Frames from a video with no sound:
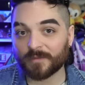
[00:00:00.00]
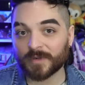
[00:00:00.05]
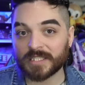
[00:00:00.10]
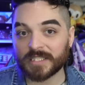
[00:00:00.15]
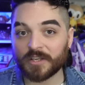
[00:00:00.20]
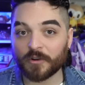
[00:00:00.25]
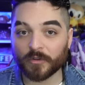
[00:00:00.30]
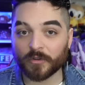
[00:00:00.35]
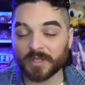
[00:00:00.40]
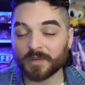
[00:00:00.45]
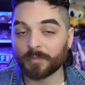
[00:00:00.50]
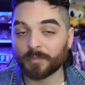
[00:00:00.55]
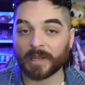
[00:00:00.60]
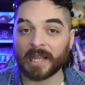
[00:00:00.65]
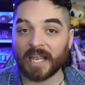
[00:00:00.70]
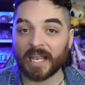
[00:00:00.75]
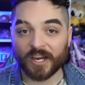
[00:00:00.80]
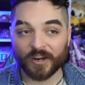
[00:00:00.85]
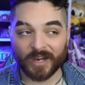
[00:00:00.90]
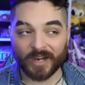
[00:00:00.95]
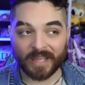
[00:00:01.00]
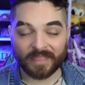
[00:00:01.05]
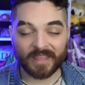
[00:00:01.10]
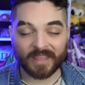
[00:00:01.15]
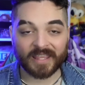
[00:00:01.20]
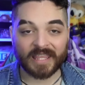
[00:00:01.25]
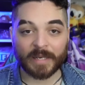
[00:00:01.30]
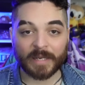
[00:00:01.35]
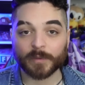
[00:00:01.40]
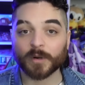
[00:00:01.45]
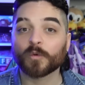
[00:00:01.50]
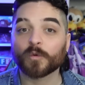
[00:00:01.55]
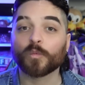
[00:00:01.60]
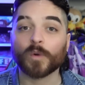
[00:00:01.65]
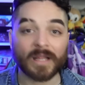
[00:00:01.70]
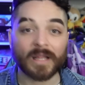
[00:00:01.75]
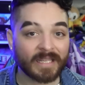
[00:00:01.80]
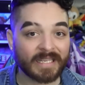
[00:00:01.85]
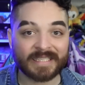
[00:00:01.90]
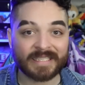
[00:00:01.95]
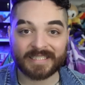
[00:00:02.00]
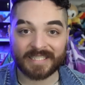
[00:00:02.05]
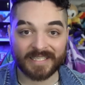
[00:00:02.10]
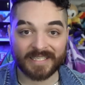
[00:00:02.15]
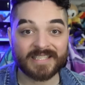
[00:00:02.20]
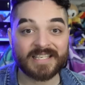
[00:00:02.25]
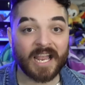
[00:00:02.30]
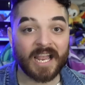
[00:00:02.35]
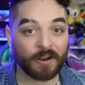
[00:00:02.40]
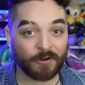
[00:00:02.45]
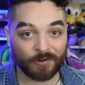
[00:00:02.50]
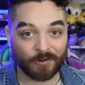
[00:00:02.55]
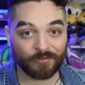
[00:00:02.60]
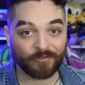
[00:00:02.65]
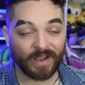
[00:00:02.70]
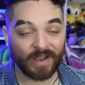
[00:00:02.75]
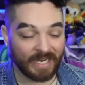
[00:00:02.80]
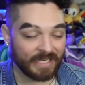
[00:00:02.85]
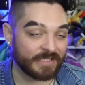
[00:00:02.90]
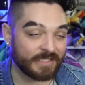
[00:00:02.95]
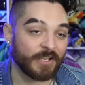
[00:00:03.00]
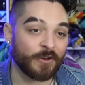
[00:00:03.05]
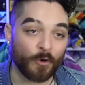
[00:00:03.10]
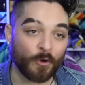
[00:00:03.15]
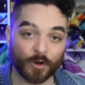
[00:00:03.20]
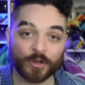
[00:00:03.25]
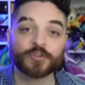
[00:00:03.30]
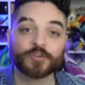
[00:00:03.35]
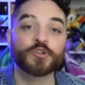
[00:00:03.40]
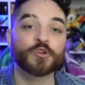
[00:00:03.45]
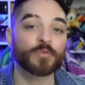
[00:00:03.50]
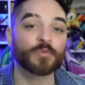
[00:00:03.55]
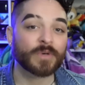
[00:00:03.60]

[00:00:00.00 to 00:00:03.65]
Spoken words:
was the only player I think they were willing to sacrifice in order to